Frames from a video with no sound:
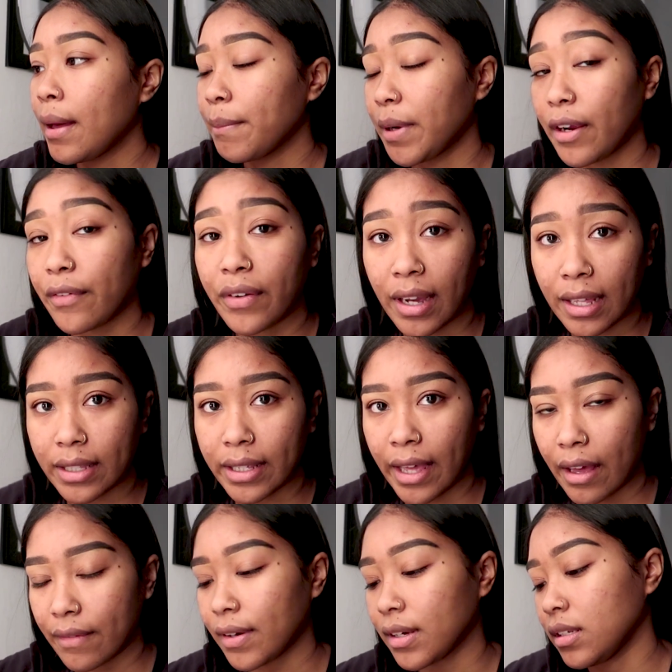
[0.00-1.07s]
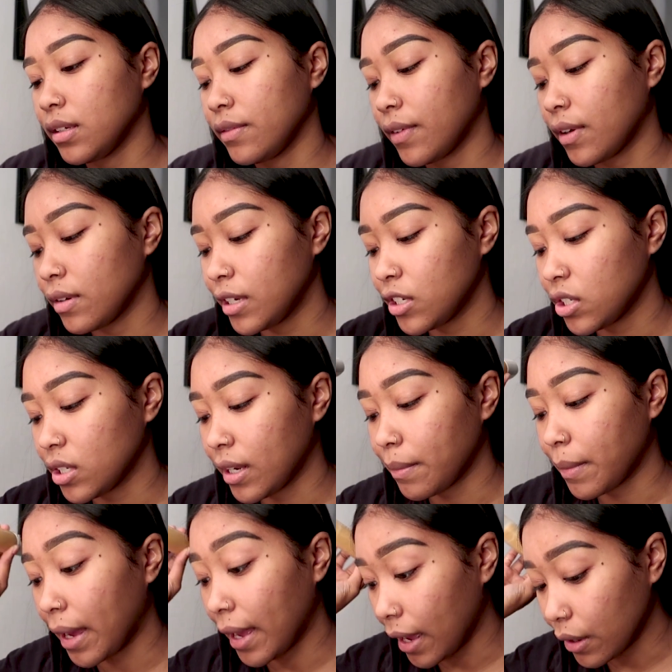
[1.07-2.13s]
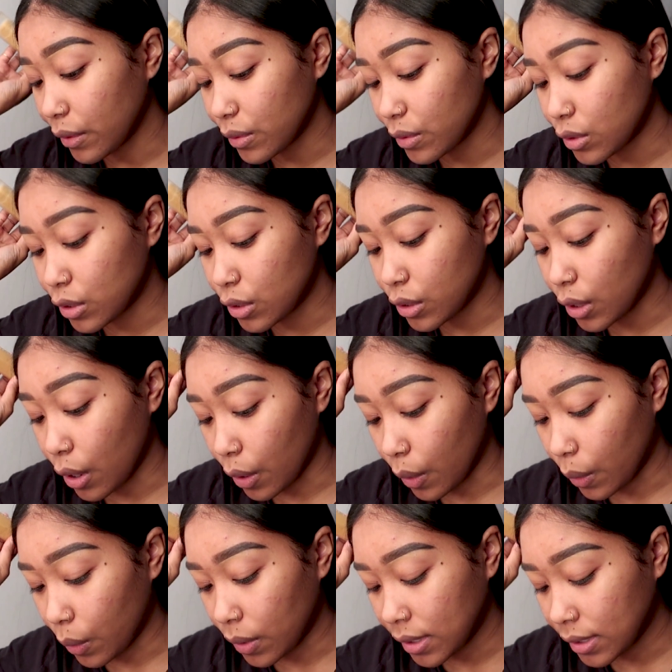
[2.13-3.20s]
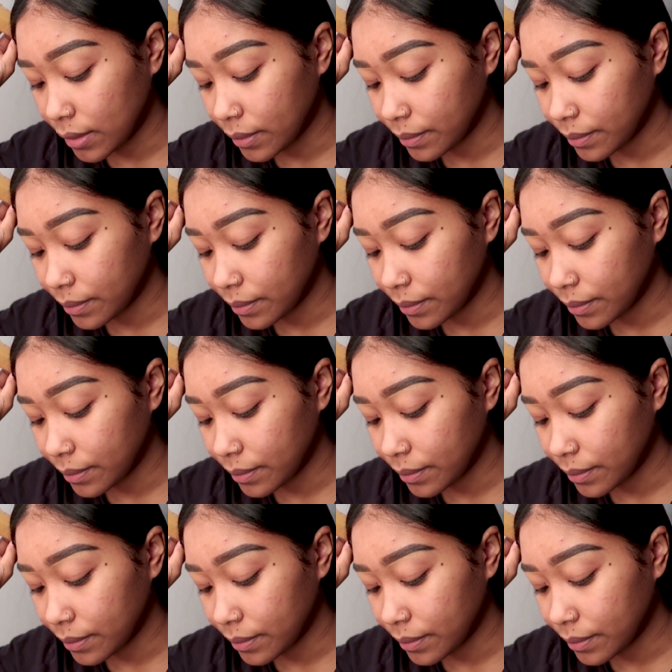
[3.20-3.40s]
But I forgot the Kat Von D foundation at my house. So